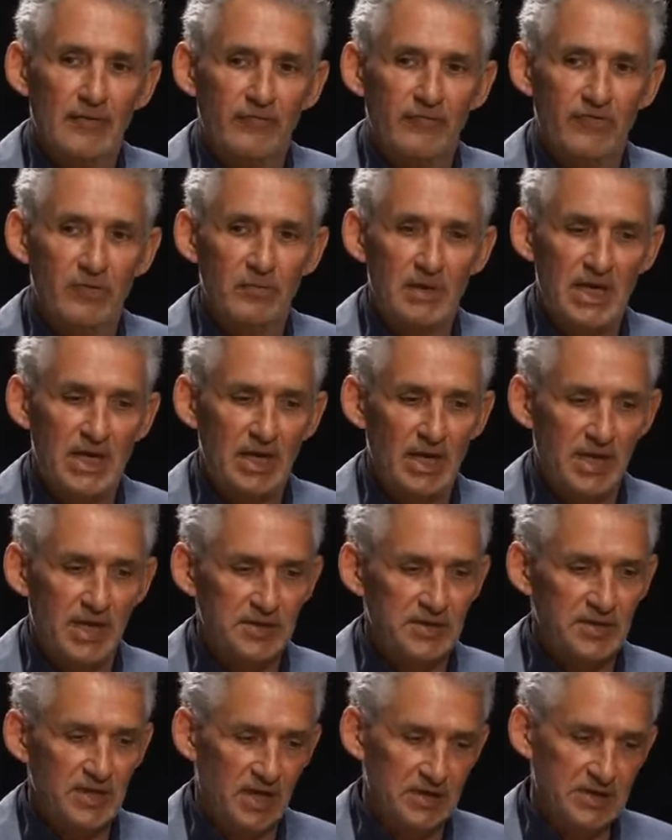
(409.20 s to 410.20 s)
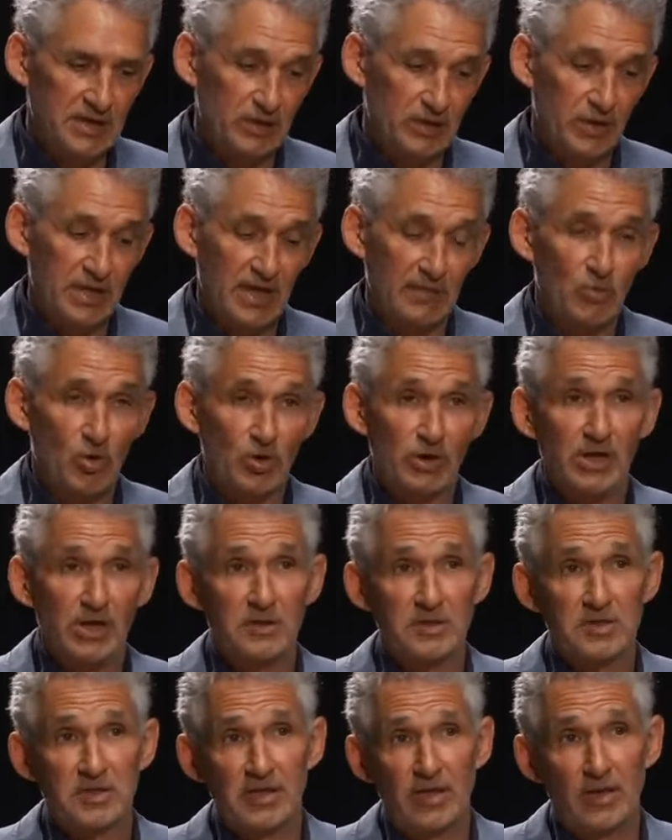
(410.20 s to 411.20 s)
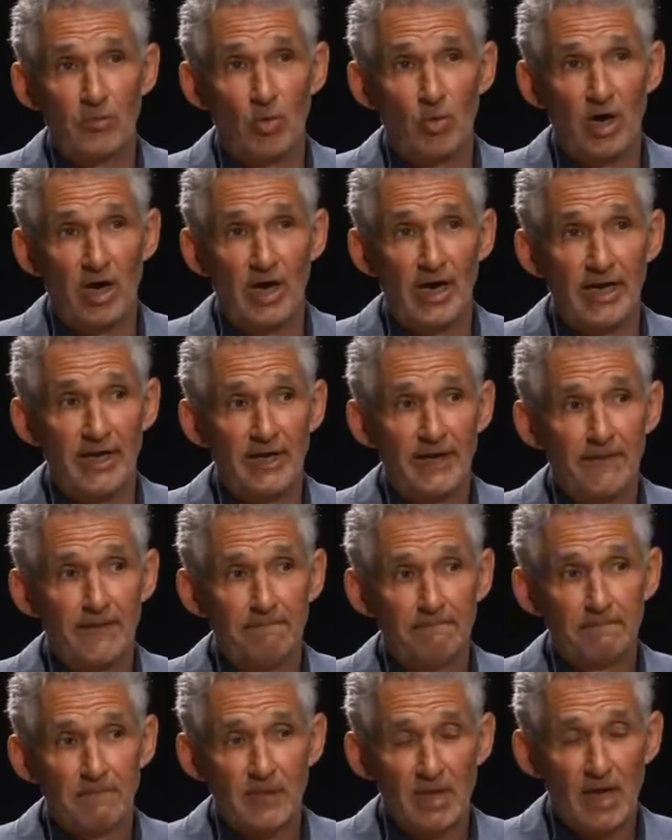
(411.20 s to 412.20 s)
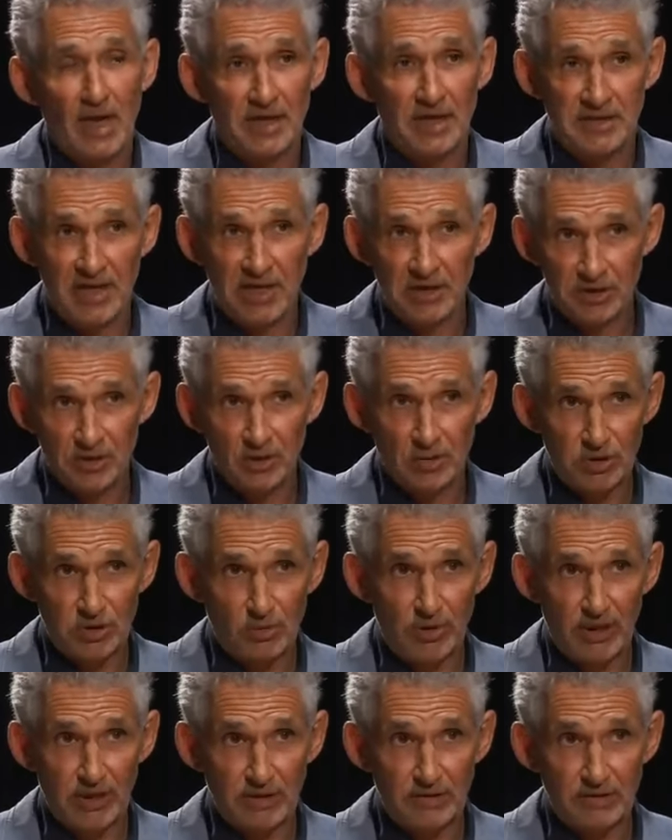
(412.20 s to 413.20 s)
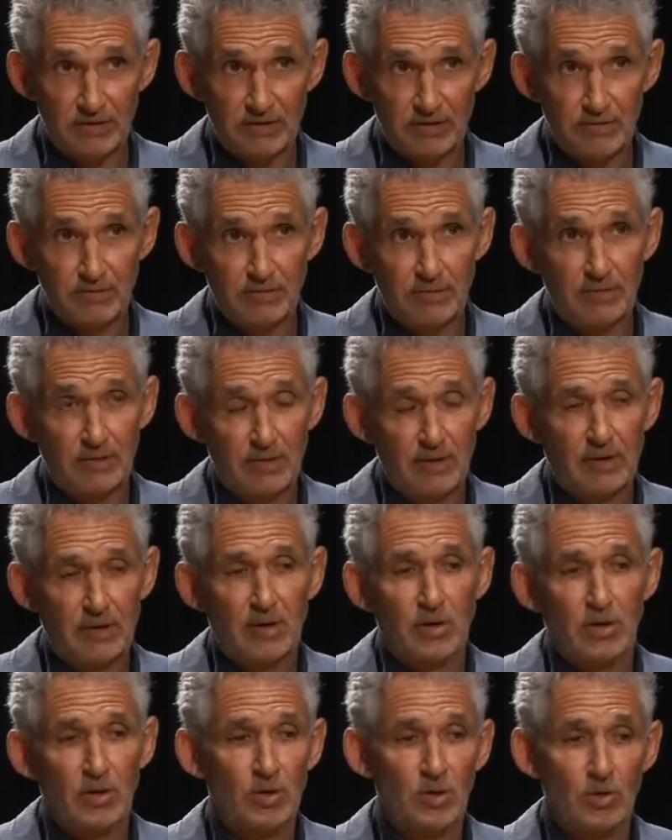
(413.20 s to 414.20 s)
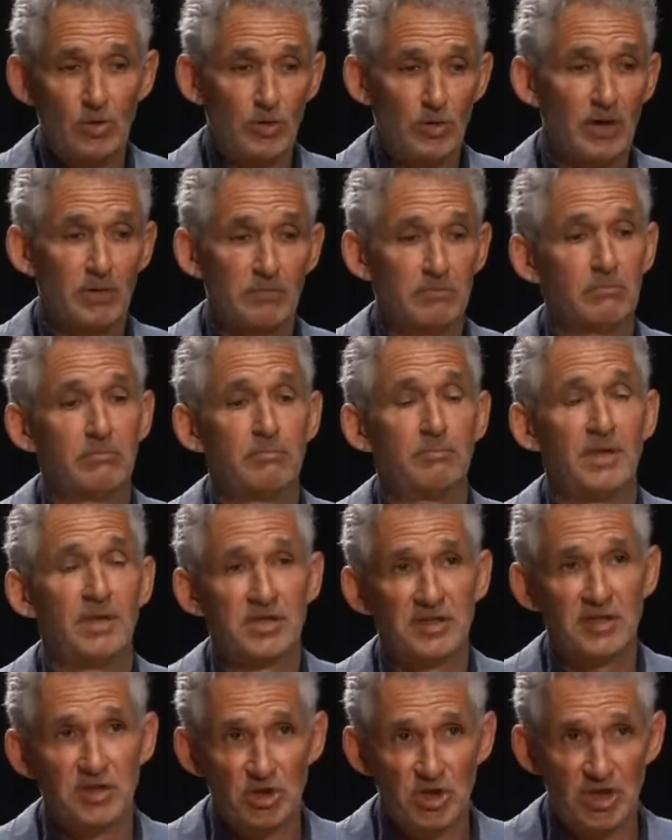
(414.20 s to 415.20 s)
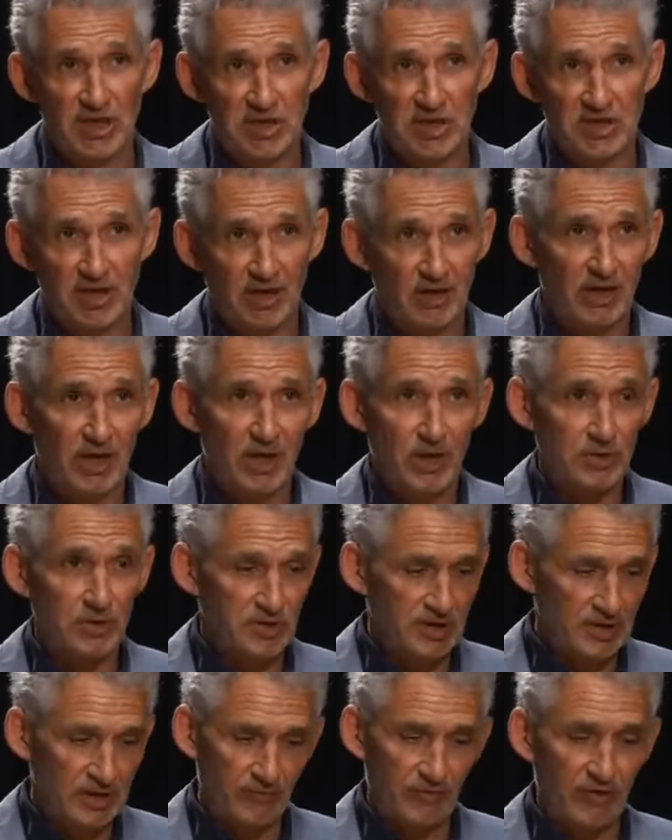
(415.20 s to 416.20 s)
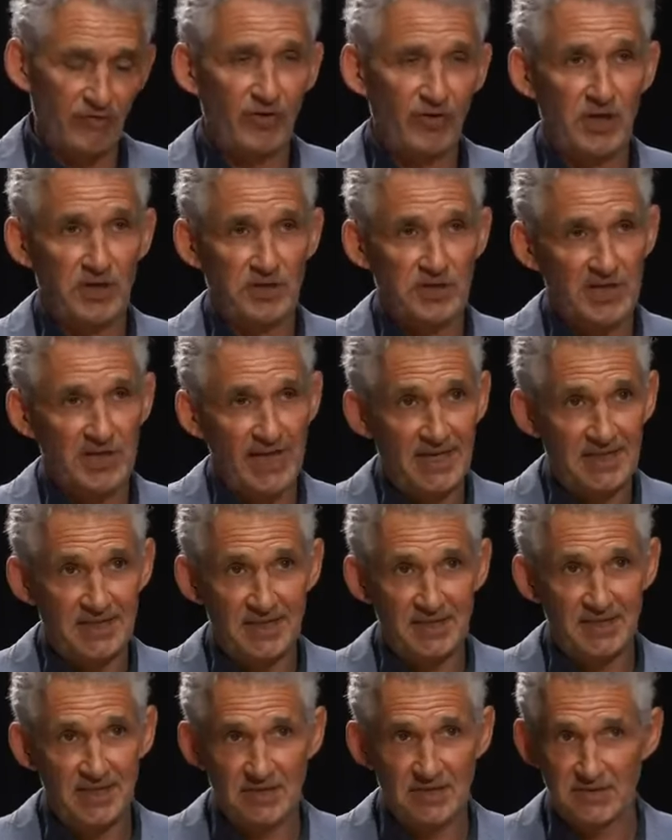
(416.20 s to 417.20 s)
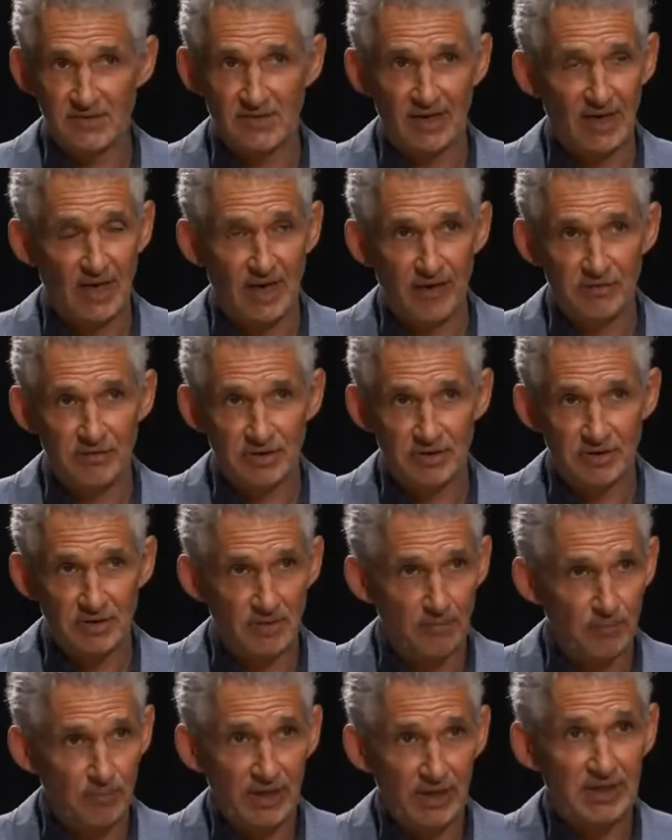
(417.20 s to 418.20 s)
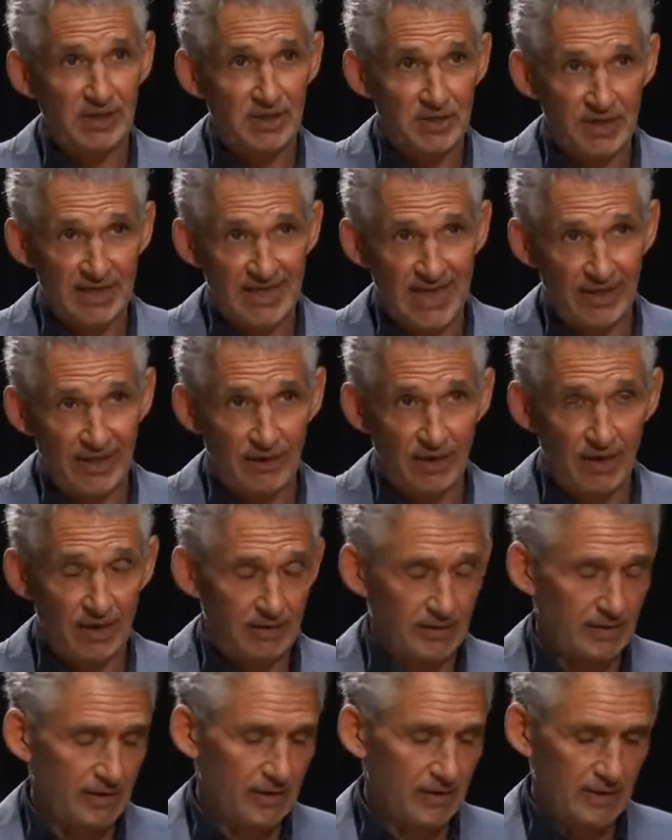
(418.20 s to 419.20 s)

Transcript: for me, I started looking more closely at why identical twins who were basic genetic clones and lived the first 18 years of their life completely together,